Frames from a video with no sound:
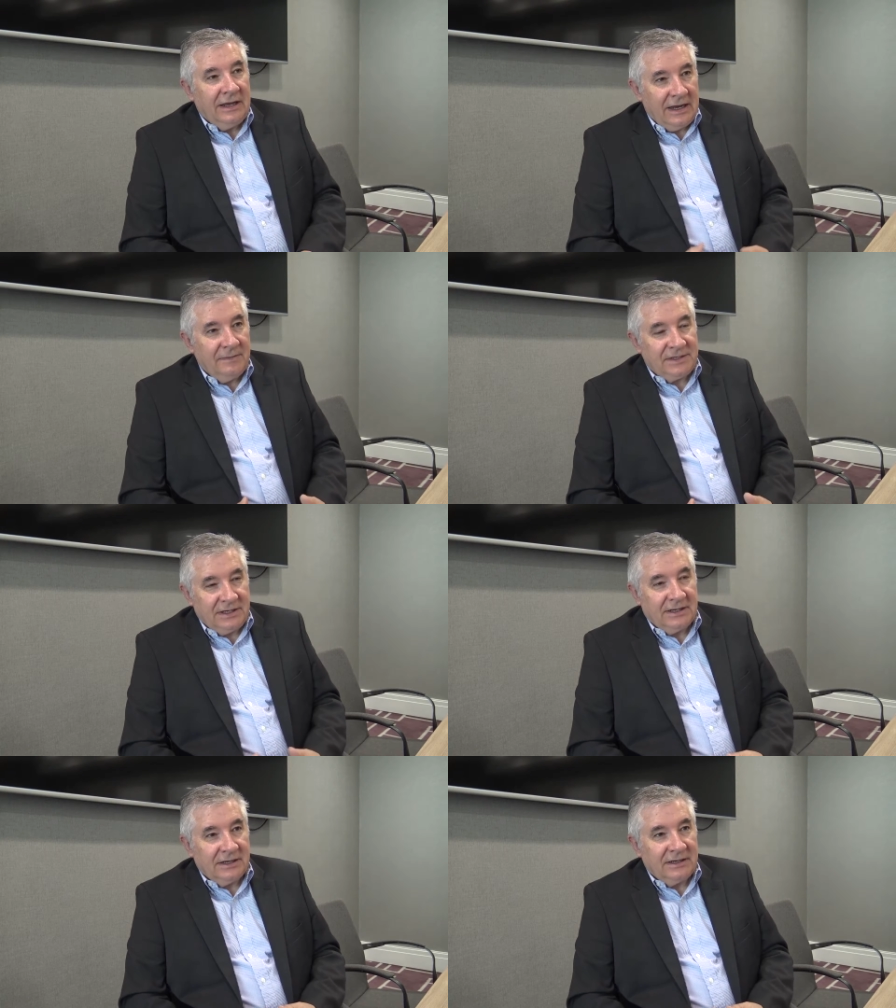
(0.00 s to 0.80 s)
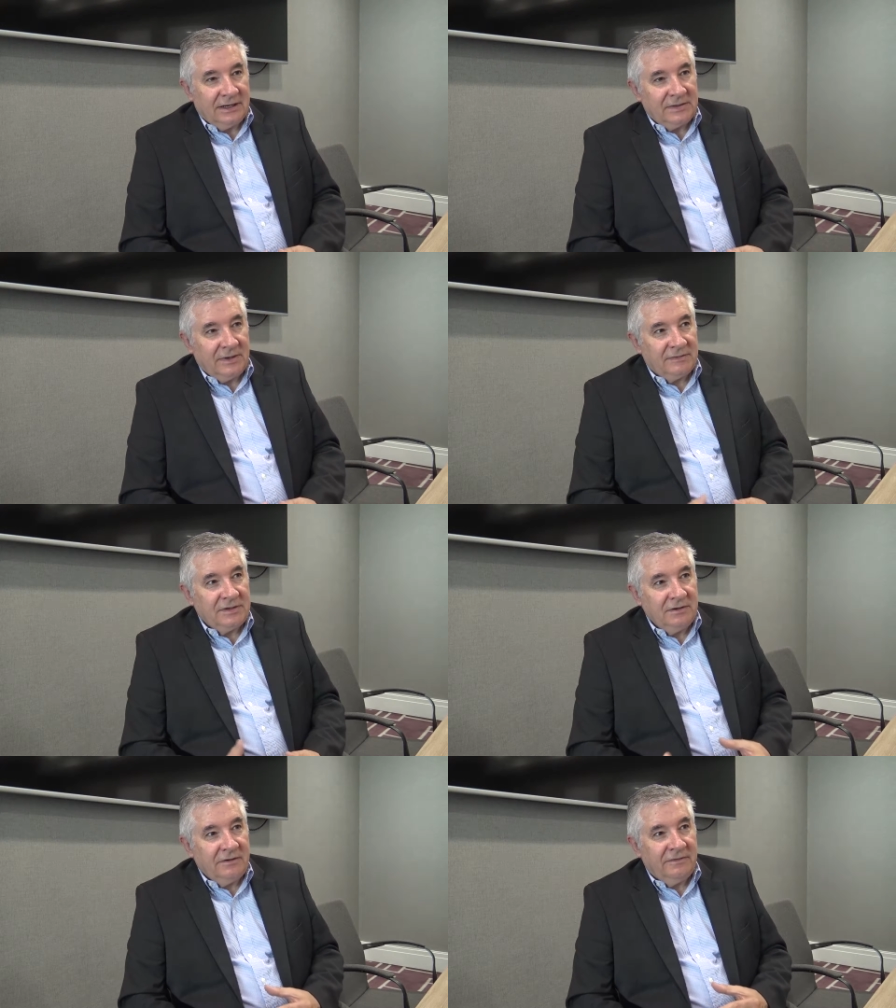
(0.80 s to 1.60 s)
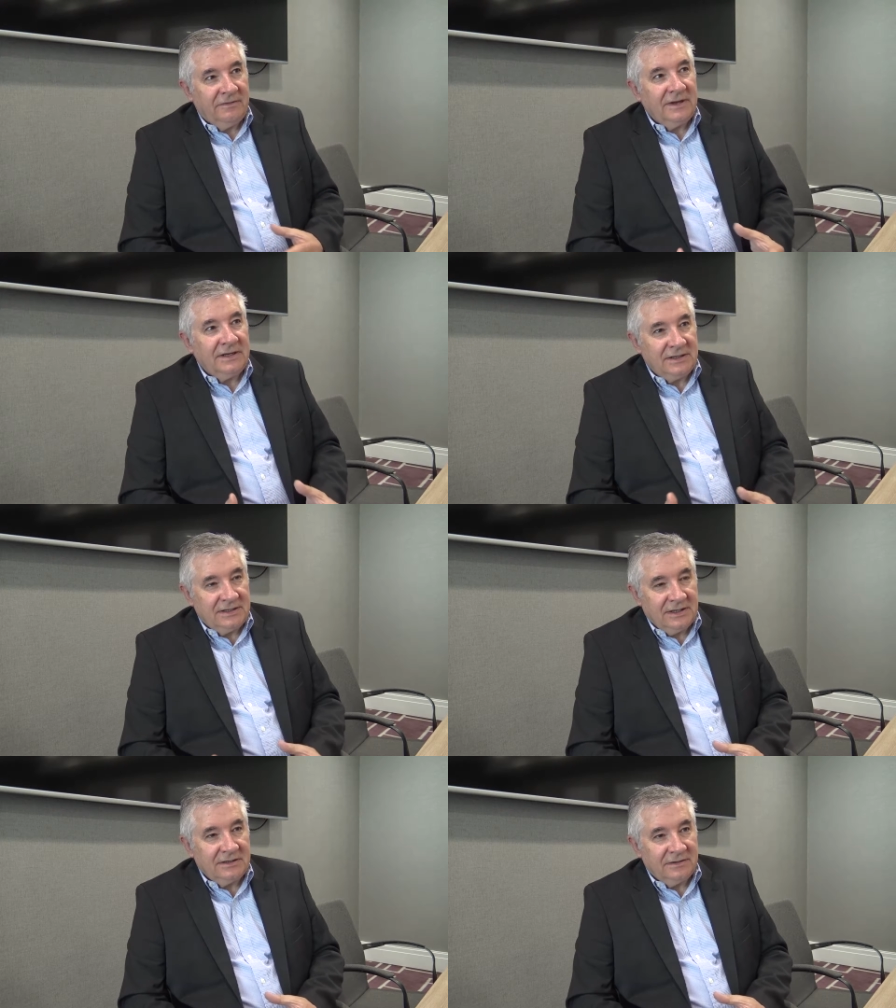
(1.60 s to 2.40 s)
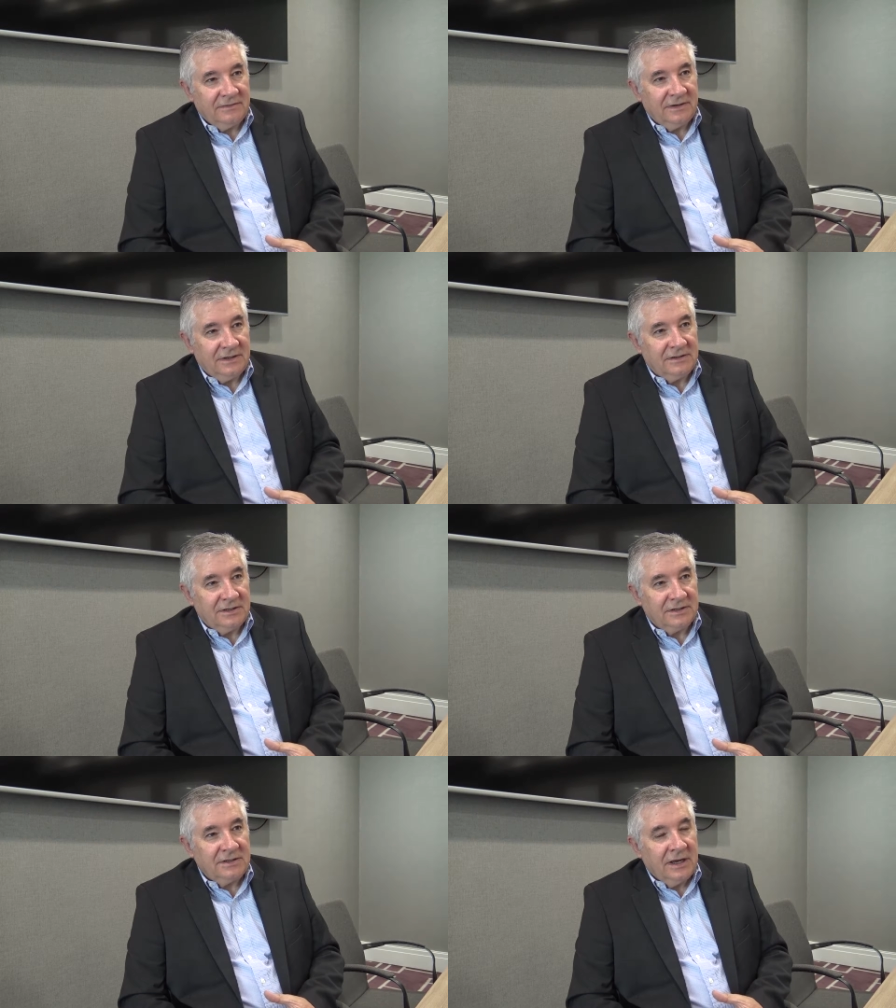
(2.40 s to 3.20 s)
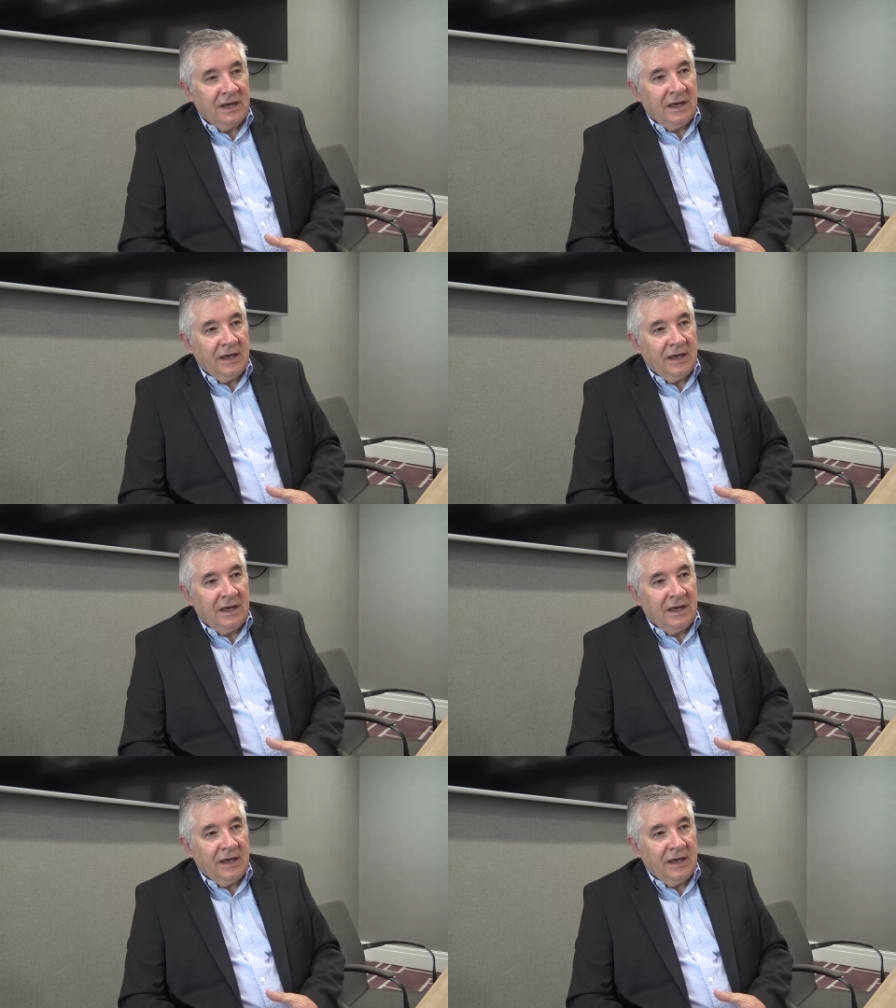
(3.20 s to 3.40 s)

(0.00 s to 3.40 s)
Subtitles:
In our particular case, we have two fairly distinctive features.